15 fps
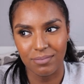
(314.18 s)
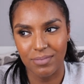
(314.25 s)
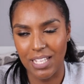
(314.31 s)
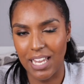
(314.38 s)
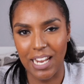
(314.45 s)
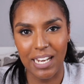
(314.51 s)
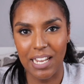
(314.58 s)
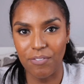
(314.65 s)

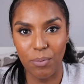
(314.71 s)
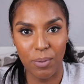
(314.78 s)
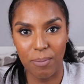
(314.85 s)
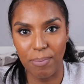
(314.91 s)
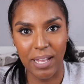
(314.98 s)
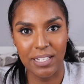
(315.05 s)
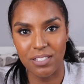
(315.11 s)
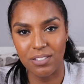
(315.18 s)
And I never went
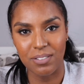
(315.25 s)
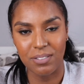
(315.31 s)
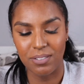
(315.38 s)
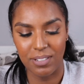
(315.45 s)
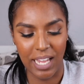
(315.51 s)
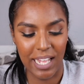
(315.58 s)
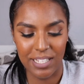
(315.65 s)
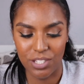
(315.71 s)
back to
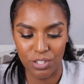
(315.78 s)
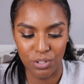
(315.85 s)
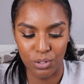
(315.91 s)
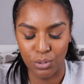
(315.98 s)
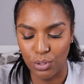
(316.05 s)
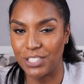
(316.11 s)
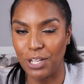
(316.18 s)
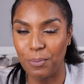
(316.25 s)

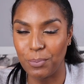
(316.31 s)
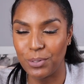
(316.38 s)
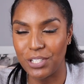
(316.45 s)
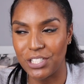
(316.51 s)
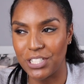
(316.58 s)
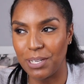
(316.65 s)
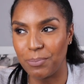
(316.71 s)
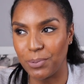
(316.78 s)
Cantu. So I bought the
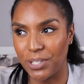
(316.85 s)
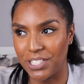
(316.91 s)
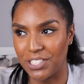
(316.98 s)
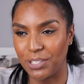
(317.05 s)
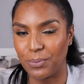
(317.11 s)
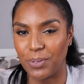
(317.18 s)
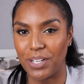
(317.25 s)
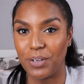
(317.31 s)
Shea
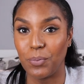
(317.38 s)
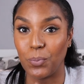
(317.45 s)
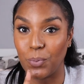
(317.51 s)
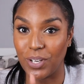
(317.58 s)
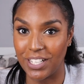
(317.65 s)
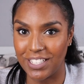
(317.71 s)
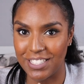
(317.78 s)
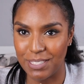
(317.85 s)
Moisture one
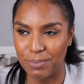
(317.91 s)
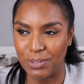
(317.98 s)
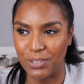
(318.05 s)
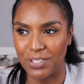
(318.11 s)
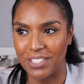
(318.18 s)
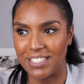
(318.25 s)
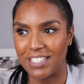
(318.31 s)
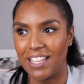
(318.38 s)
once
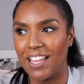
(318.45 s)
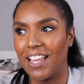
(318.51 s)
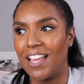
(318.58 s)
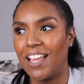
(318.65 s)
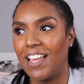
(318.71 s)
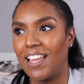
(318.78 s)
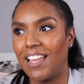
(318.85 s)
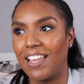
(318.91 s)
because
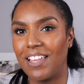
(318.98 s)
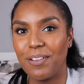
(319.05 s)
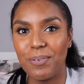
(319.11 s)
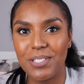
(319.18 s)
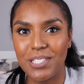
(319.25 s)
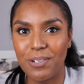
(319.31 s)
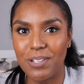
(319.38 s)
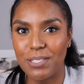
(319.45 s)
it
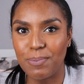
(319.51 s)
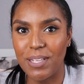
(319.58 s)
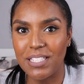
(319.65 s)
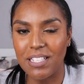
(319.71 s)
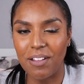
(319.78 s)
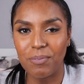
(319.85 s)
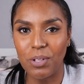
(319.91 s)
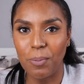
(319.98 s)
was so
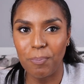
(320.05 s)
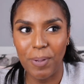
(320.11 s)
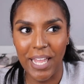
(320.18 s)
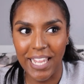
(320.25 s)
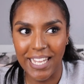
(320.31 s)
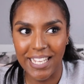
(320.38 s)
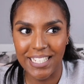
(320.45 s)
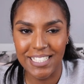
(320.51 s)
expensive. I'm not
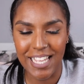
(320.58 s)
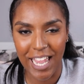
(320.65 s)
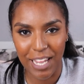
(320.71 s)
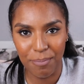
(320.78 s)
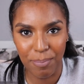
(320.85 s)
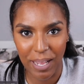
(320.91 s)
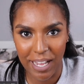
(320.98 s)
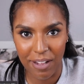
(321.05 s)
paying
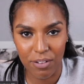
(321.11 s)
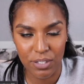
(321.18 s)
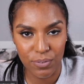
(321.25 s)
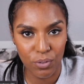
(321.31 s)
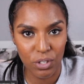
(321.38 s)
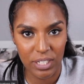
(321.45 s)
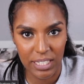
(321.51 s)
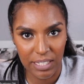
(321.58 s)
£10
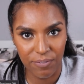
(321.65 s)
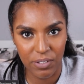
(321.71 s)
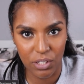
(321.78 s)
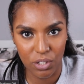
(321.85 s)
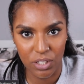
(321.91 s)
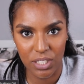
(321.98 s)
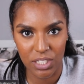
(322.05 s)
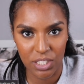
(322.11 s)
for a leave-in
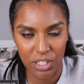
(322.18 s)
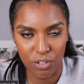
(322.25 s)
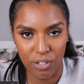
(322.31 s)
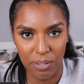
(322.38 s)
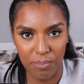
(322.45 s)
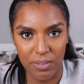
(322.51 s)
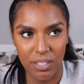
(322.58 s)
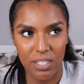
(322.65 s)
conditioning
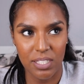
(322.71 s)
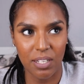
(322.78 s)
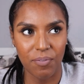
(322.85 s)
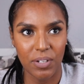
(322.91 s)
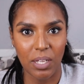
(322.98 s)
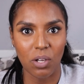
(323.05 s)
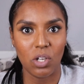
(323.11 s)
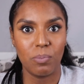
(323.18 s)
cream,
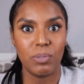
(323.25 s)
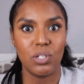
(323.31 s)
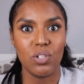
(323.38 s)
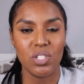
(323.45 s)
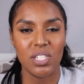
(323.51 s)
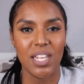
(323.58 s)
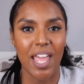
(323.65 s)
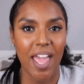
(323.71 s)
something I'm going to be
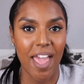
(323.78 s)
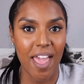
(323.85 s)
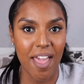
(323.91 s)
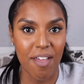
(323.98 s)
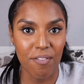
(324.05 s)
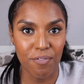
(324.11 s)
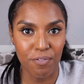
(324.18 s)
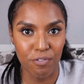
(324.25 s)
using
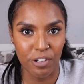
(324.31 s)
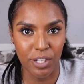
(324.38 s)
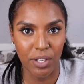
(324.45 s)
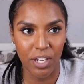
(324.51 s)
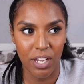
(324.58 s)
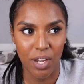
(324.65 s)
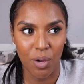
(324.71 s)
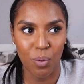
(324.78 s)

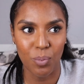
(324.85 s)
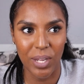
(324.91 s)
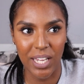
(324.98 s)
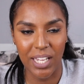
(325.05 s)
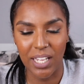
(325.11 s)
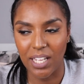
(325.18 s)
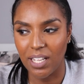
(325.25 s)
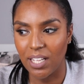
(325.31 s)
every
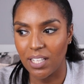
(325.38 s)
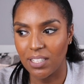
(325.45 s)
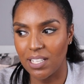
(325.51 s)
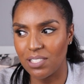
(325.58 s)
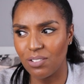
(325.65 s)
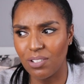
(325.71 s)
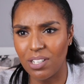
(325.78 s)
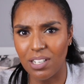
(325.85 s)
week.
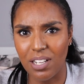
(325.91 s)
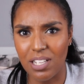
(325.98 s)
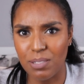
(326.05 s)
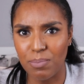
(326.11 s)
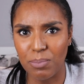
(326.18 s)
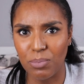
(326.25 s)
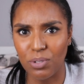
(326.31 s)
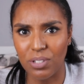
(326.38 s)
That's not going to last
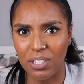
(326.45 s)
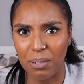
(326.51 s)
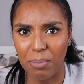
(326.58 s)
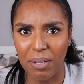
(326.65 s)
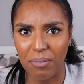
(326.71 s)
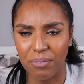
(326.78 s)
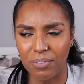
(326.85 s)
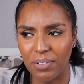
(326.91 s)
me more than a
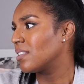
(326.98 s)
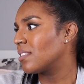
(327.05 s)
month.